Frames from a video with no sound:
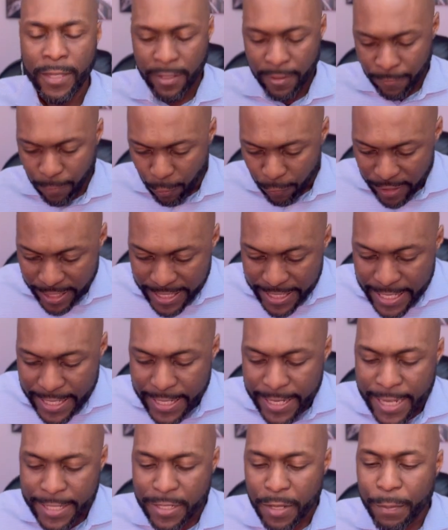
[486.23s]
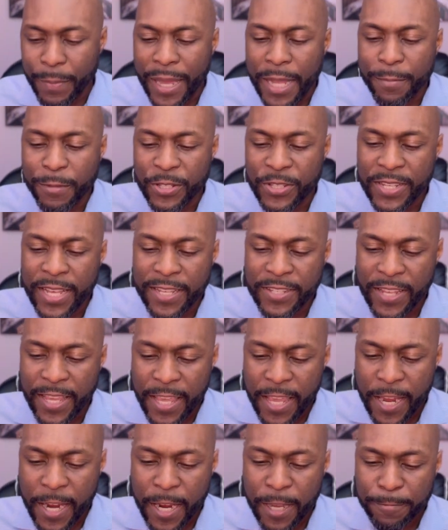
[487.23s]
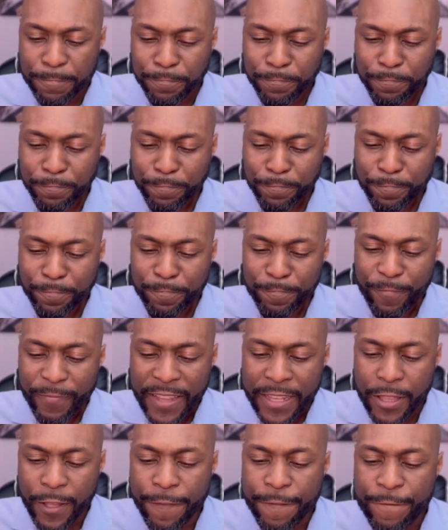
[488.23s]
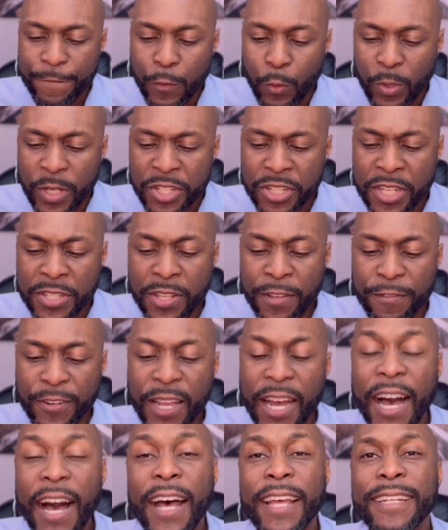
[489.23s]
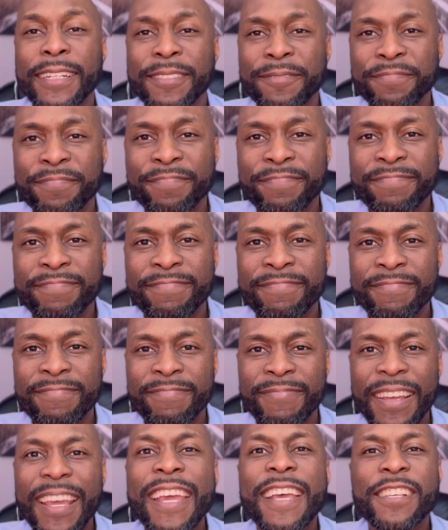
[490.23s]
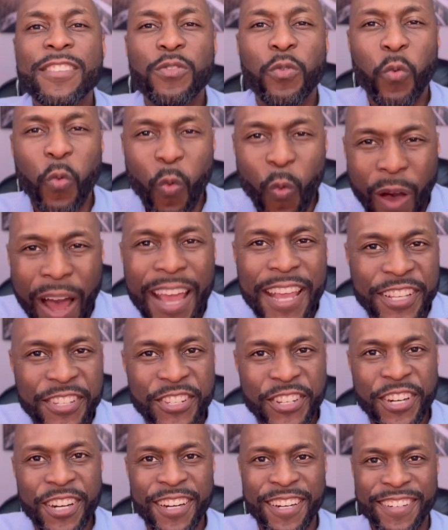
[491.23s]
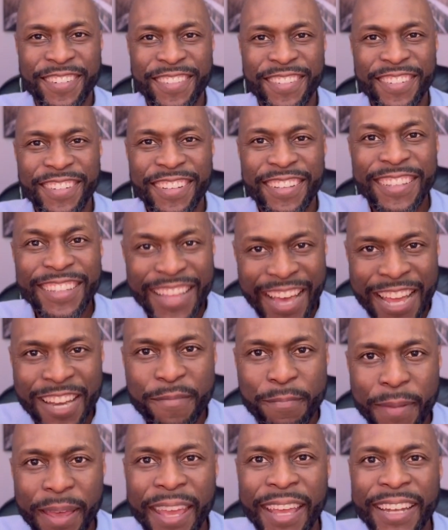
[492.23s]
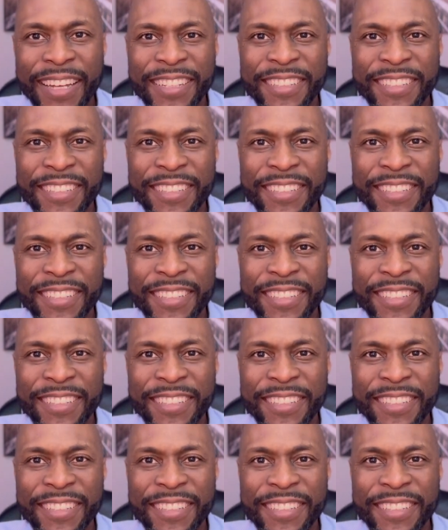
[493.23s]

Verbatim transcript: For indeed, as the Bible says here, the foolishness of God is wiser than men.